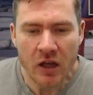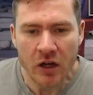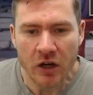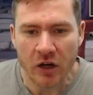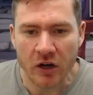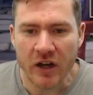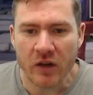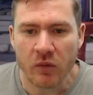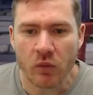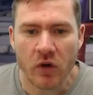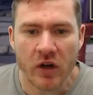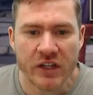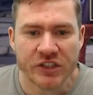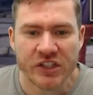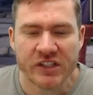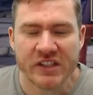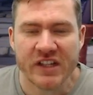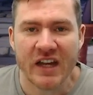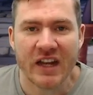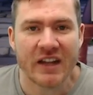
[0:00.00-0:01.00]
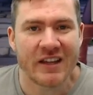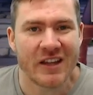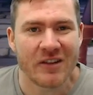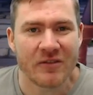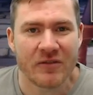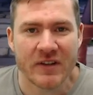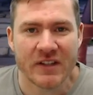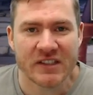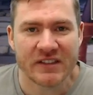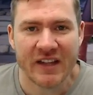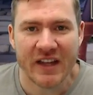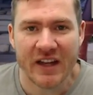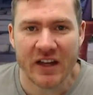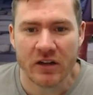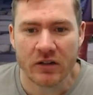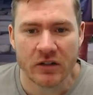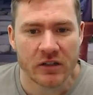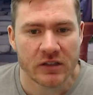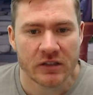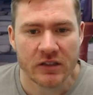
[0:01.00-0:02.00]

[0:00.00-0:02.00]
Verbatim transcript: For A1, she's got a defense down.